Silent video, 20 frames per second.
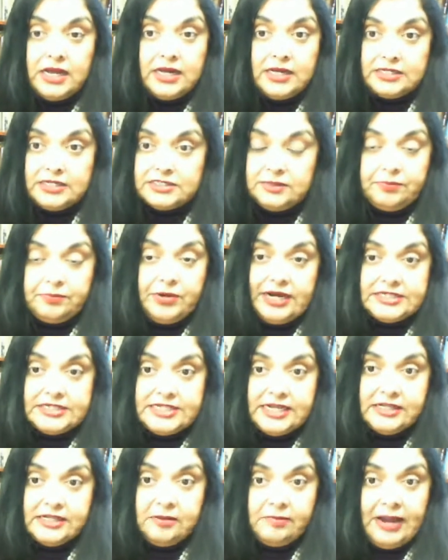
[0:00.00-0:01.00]

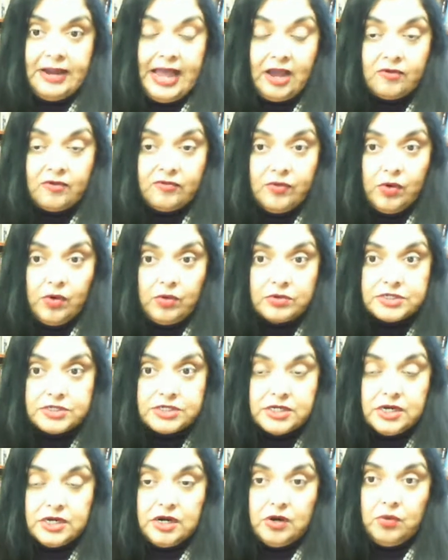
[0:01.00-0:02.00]
suppressing the Black vote,
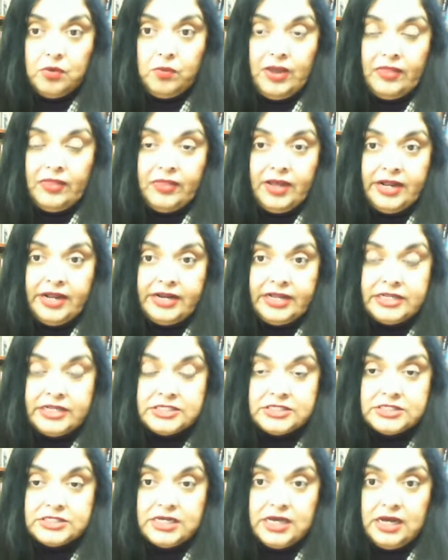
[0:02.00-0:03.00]
whether it
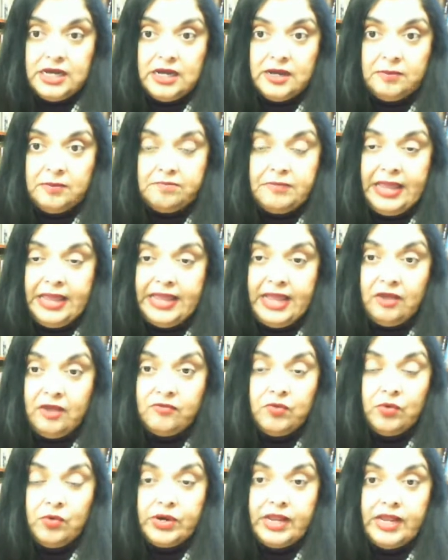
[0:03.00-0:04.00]
is making
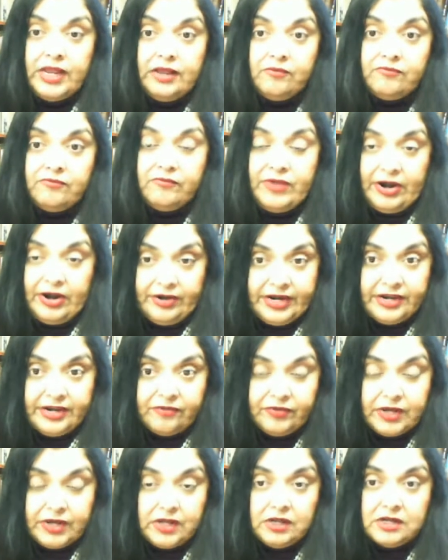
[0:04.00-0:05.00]
voting very
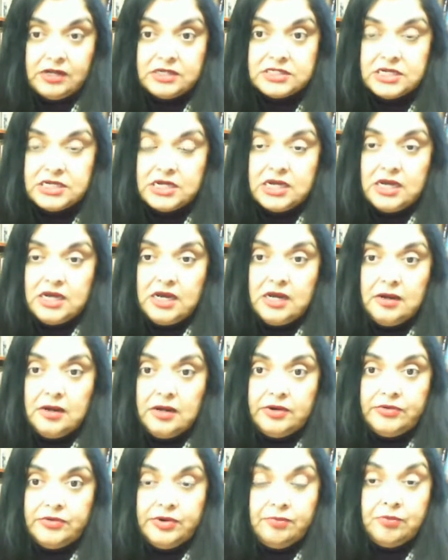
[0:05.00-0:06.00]
difficult,
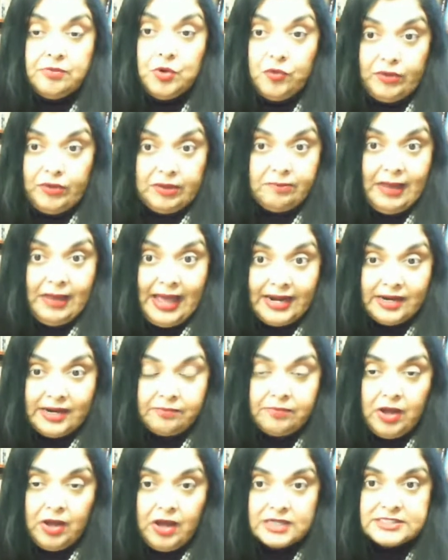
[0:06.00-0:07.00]
removing ballot
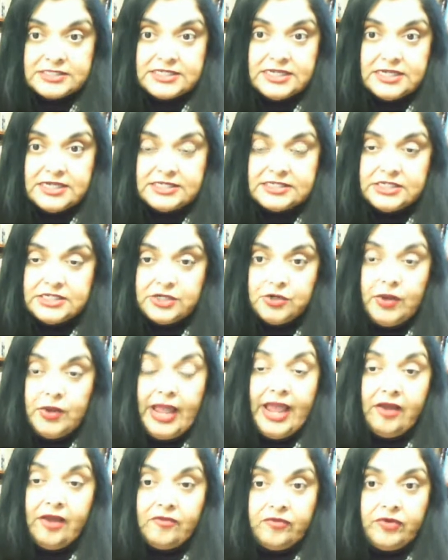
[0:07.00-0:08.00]
boxes,
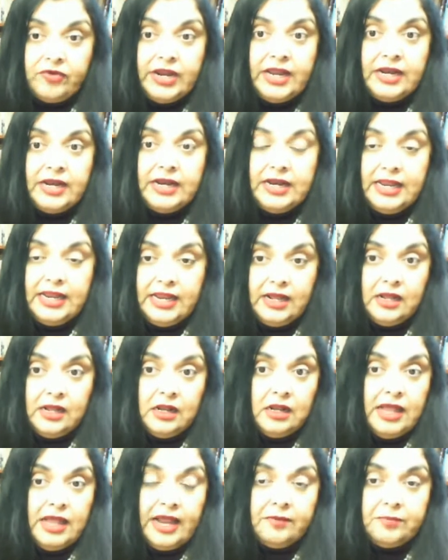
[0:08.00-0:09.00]
every
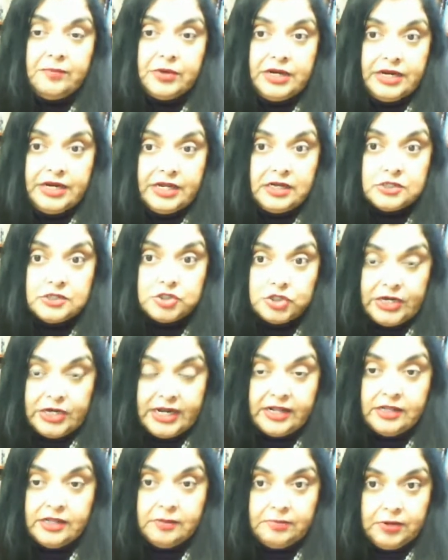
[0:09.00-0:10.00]
legal and political trick
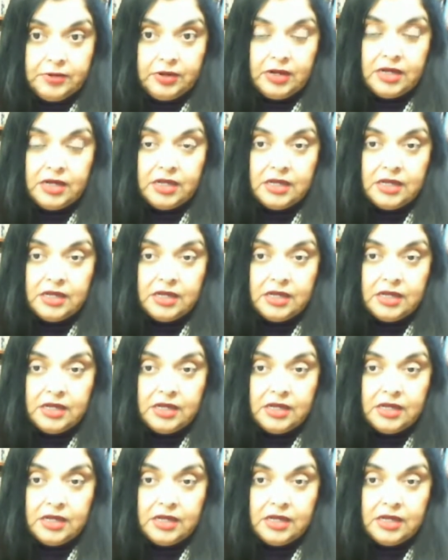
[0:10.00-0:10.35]
in the book,